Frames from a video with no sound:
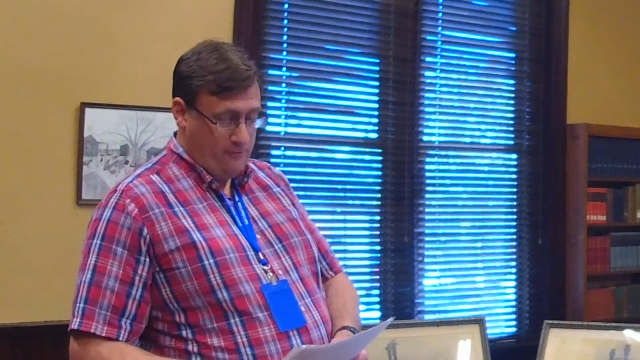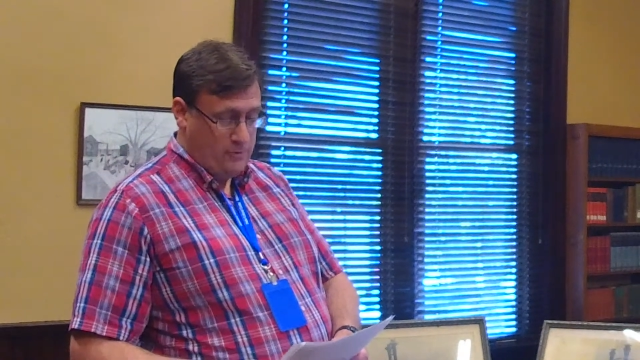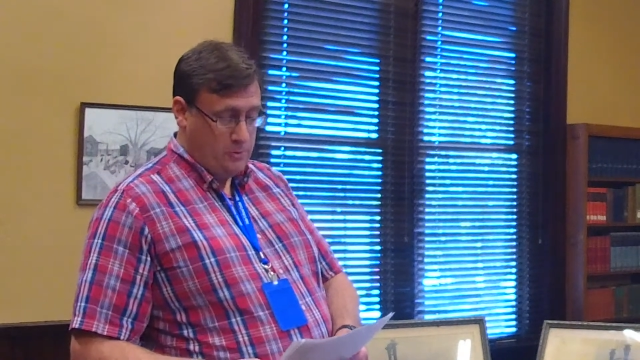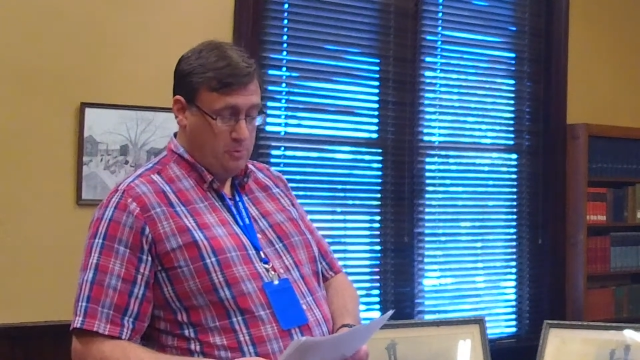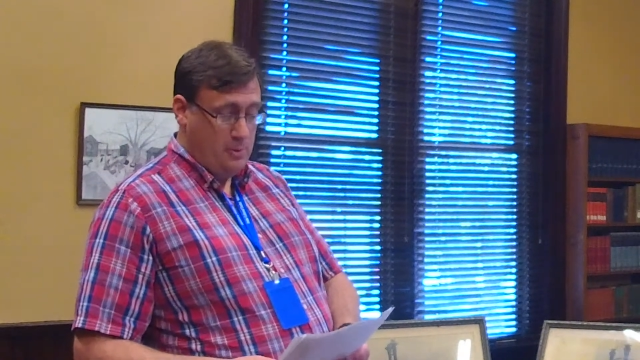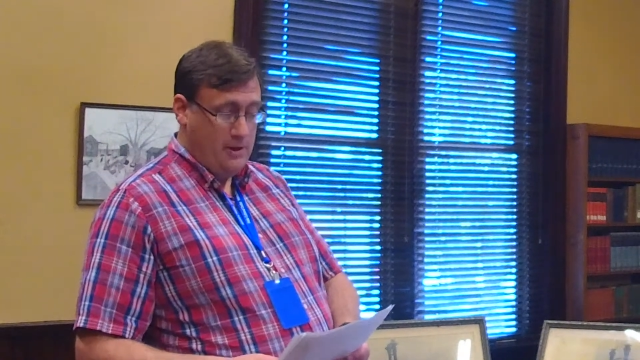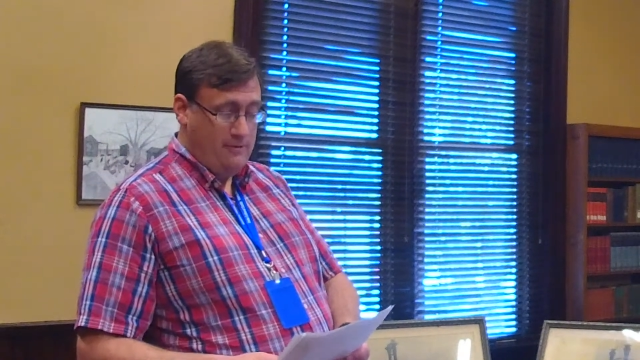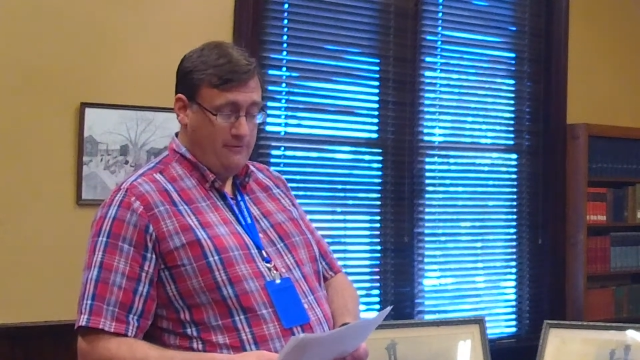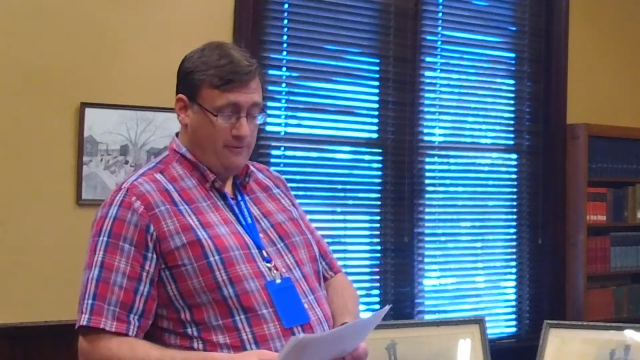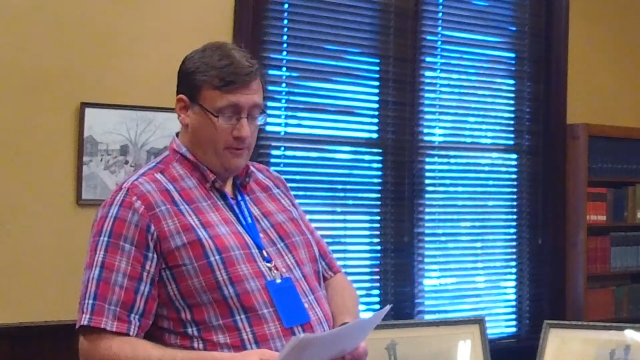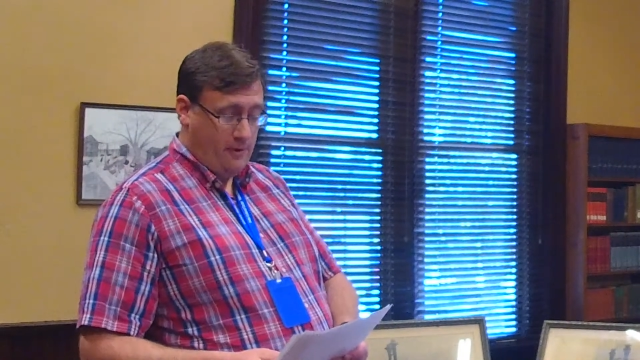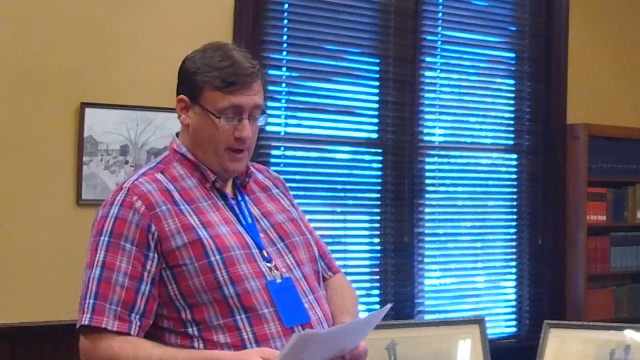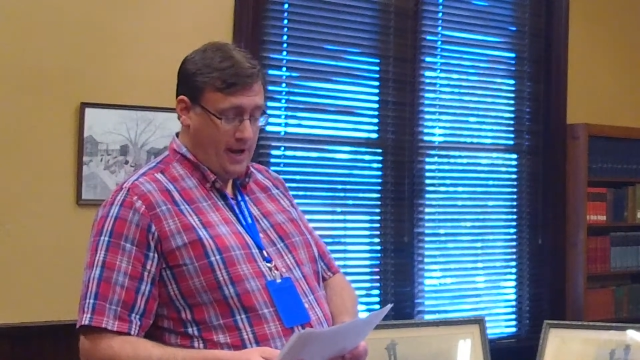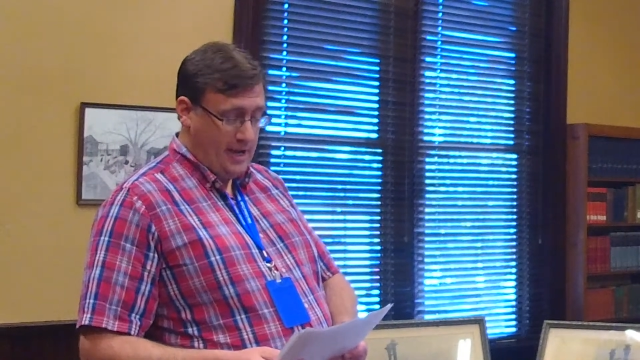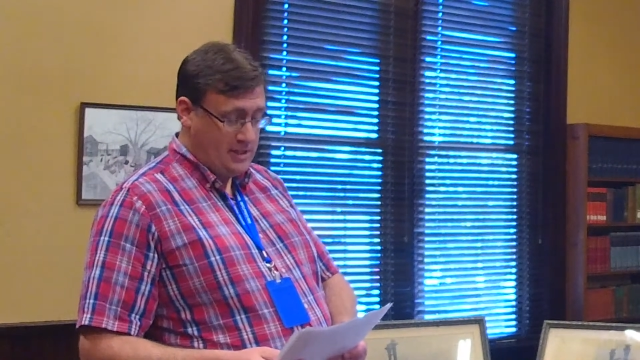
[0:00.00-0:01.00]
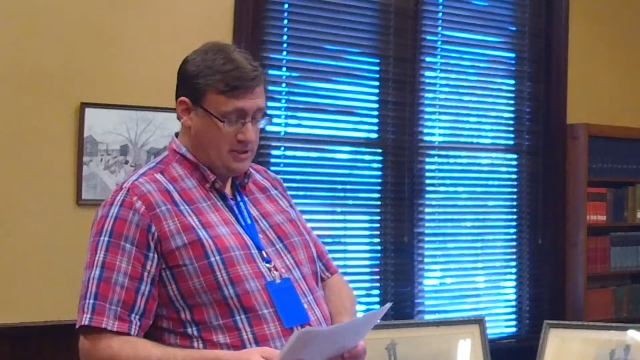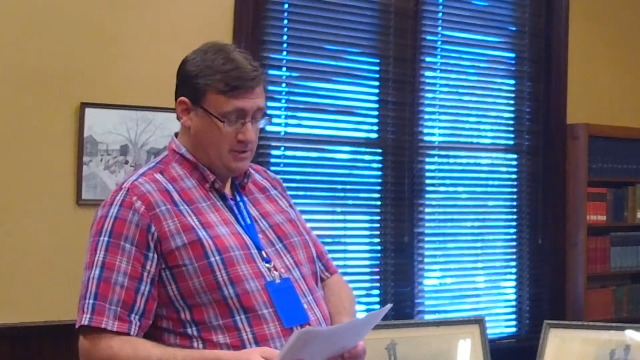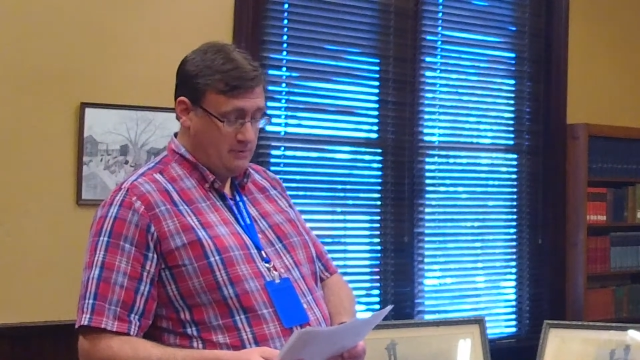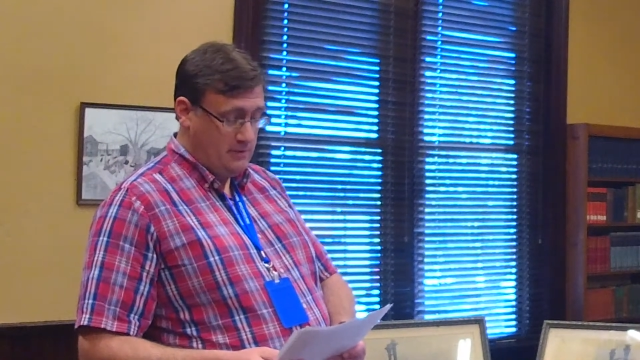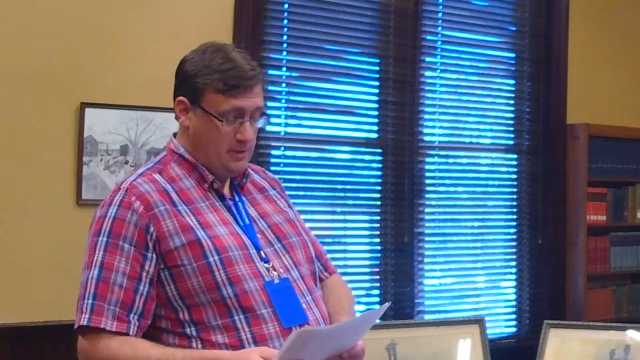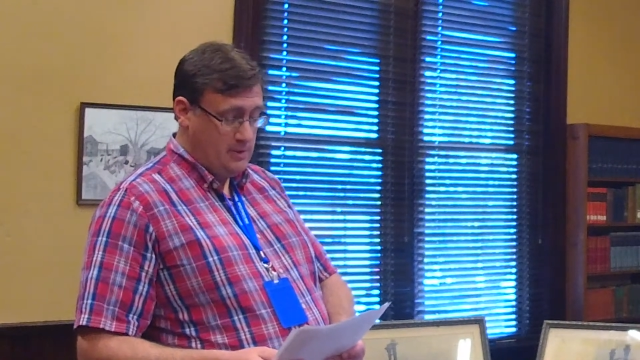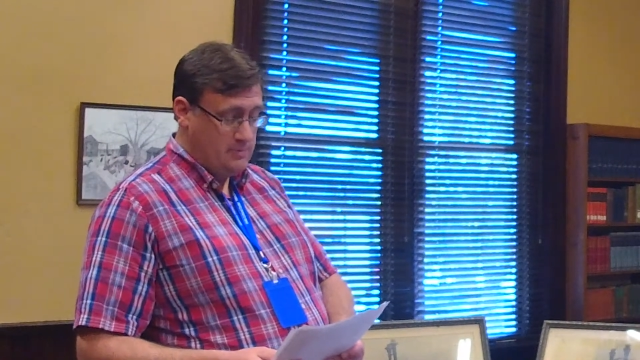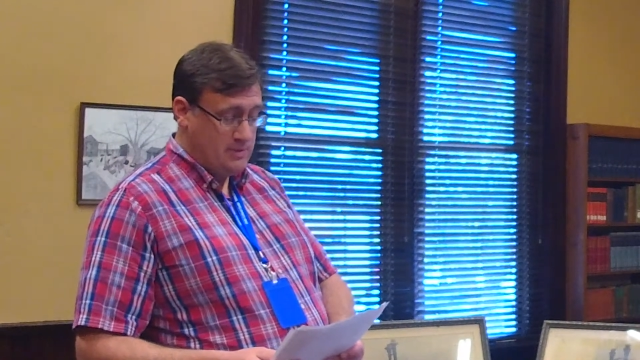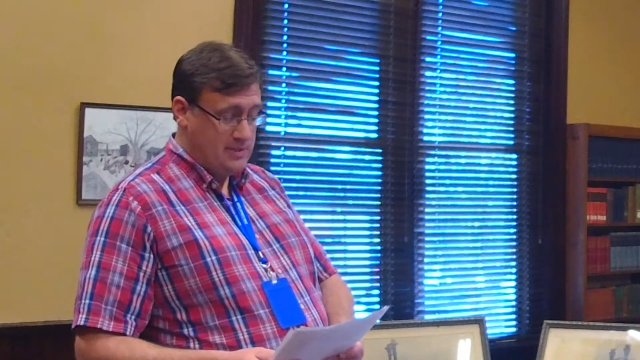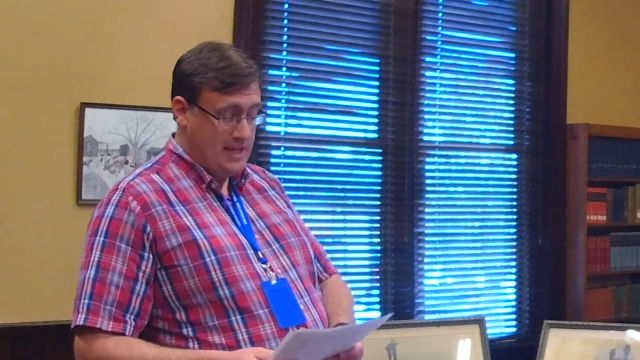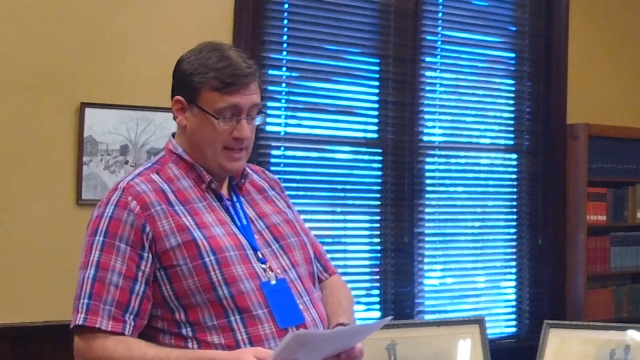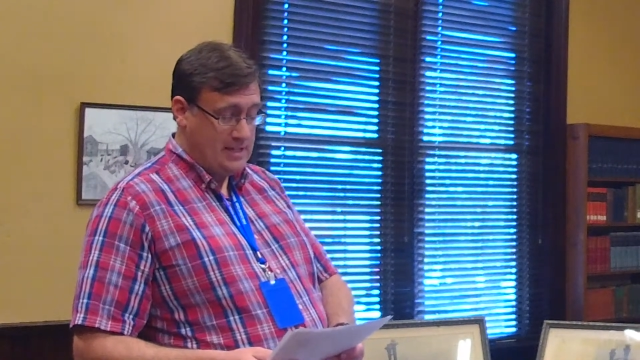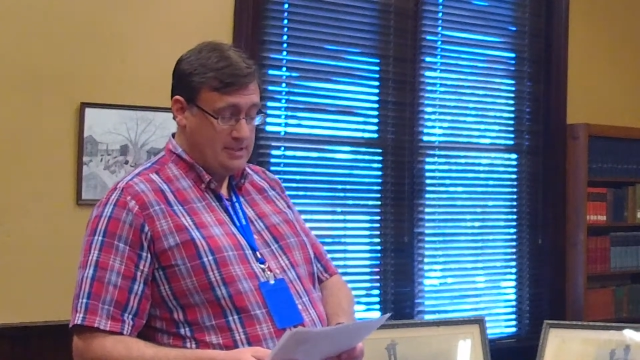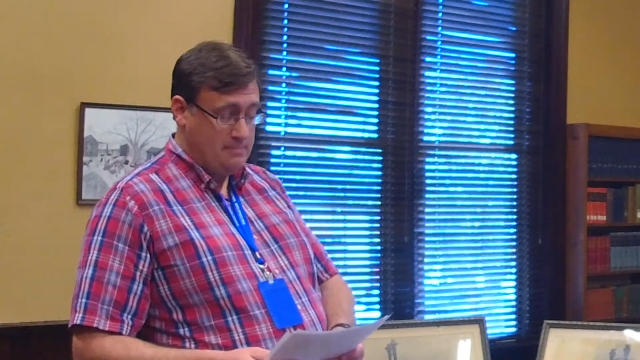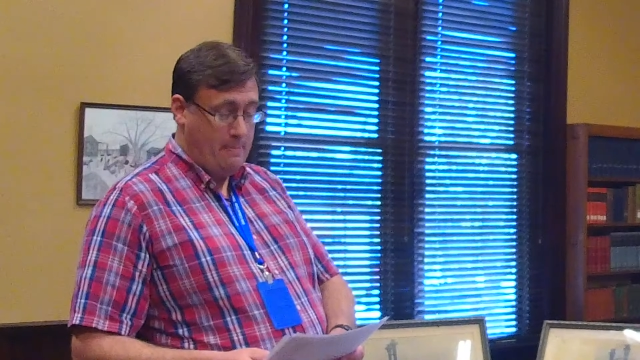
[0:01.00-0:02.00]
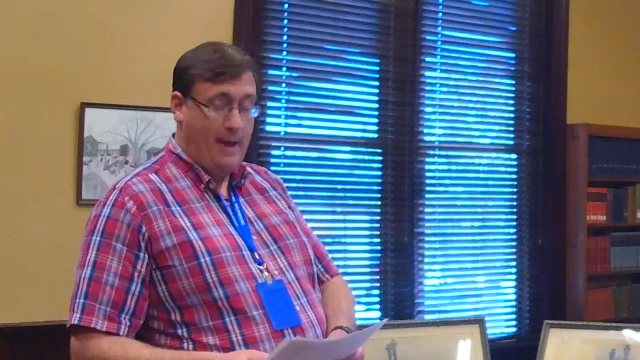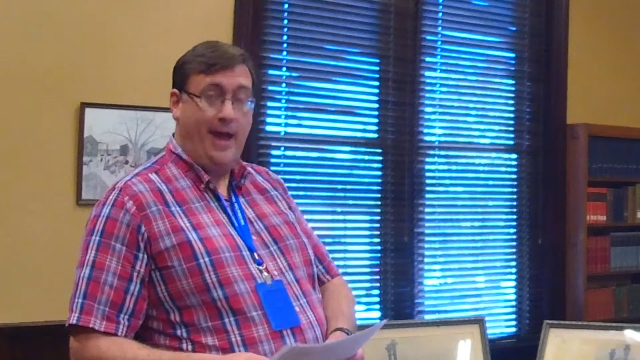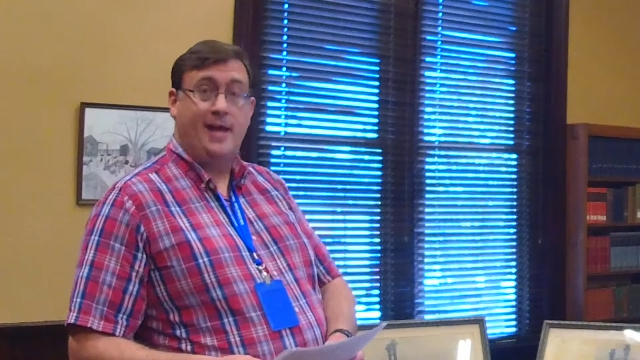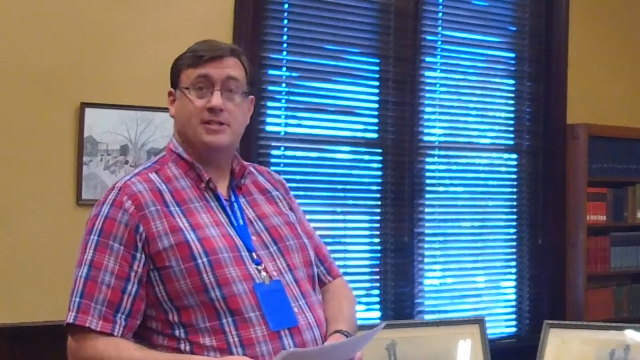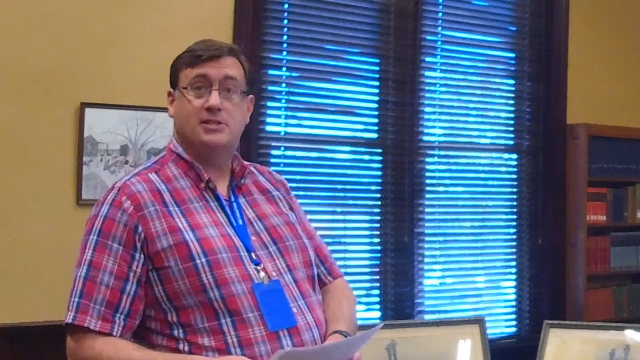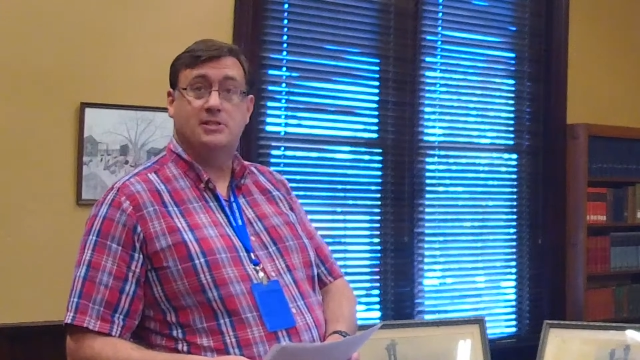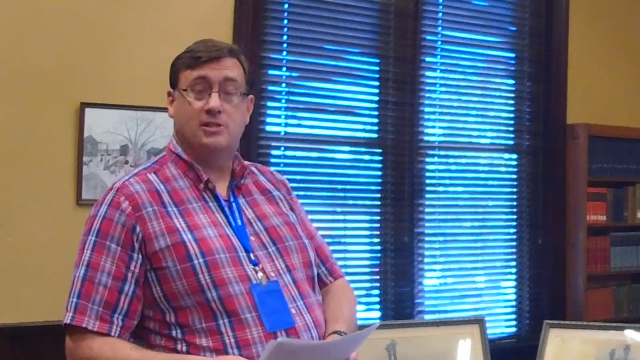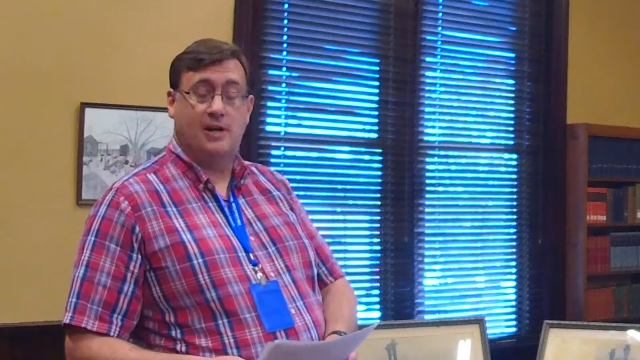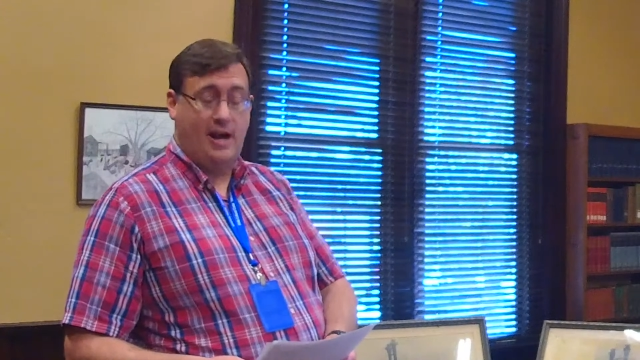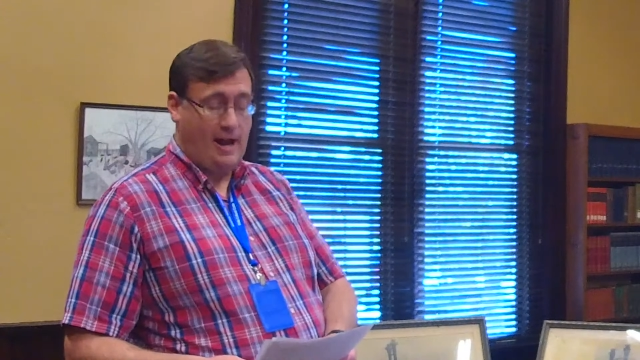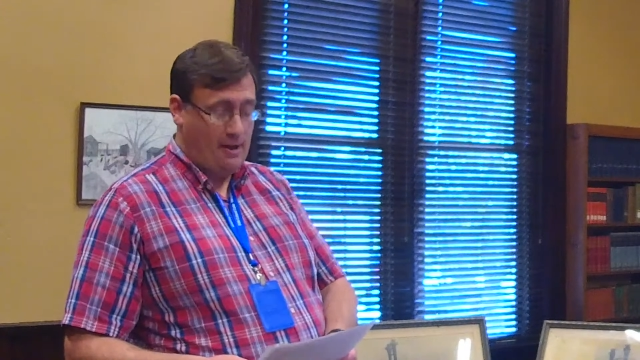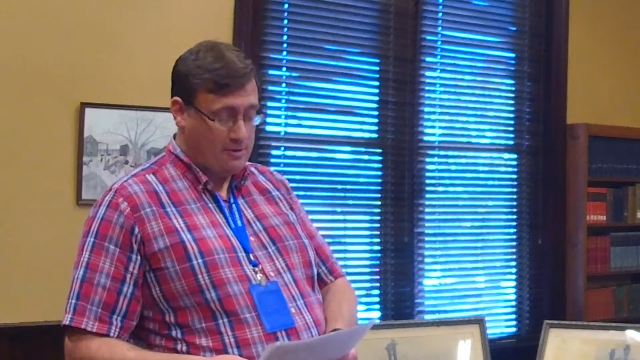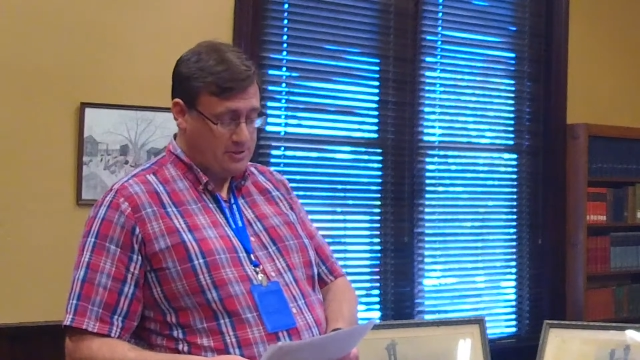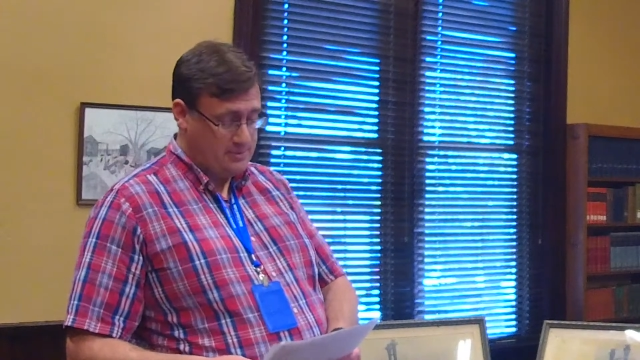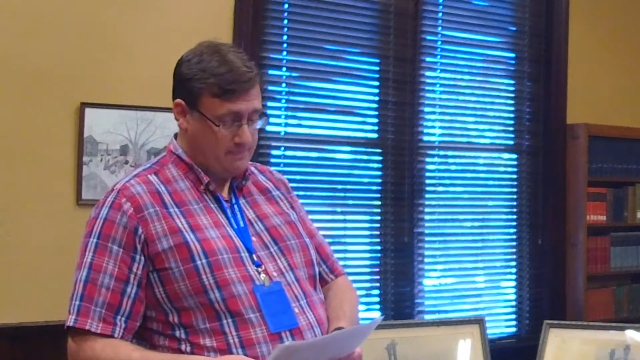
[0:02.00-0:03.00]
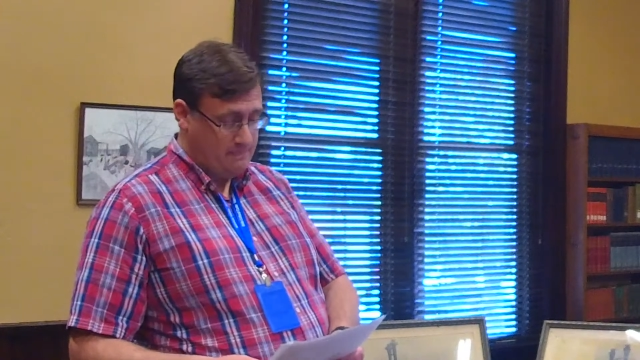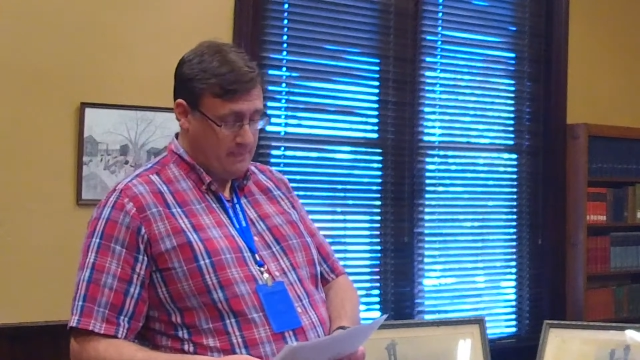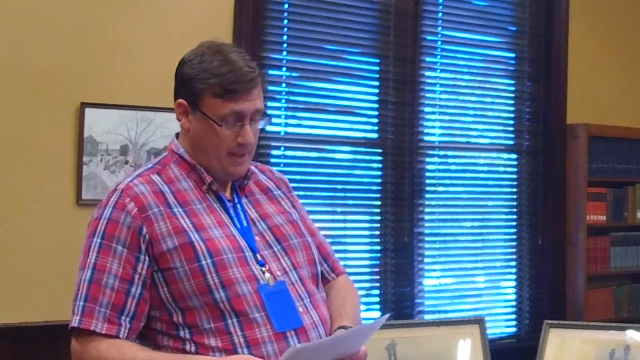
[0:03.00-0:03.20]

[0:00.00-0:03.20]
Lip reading: 24 extra rooms, a Texas passenger house,